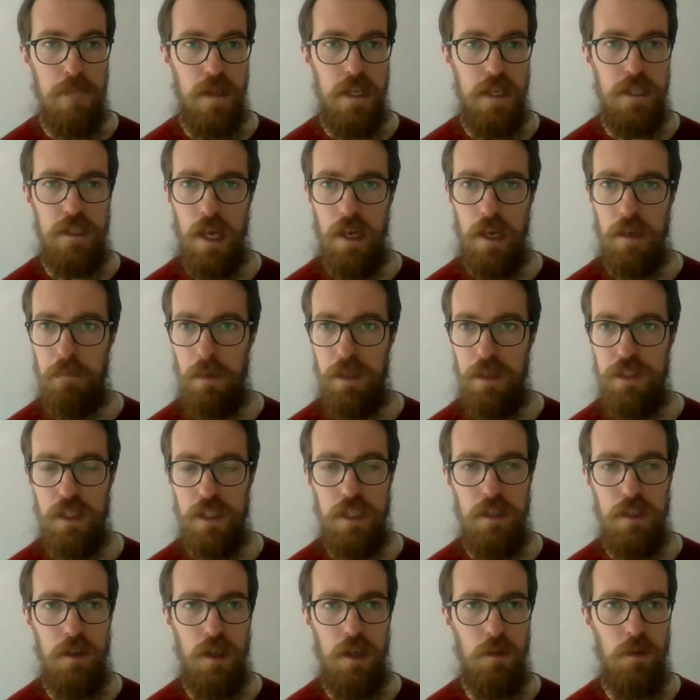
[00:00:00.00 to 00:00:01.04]
Is that
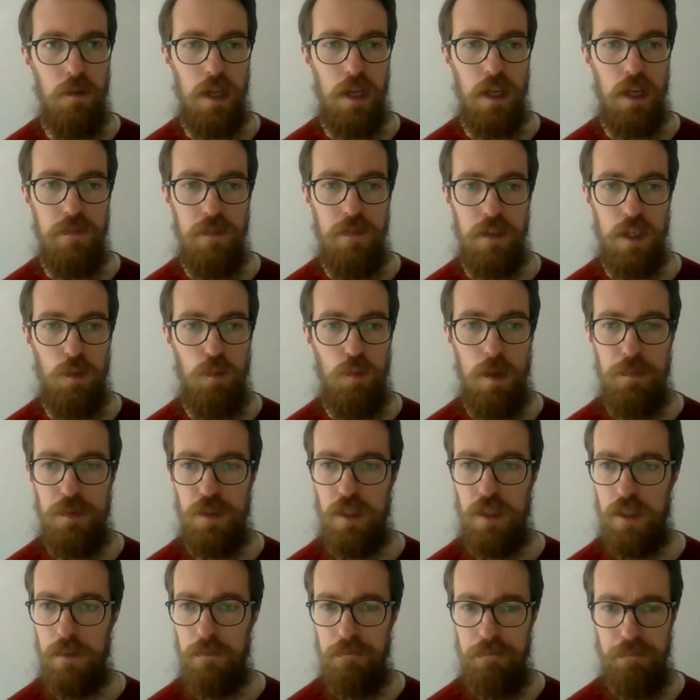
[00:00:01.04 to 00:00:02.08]
basically kind of like a
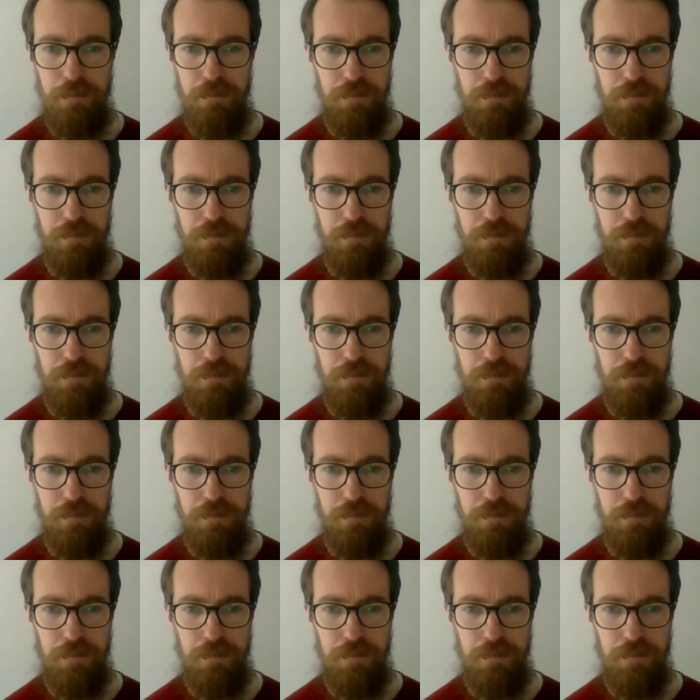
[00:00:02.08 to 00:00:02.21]
website,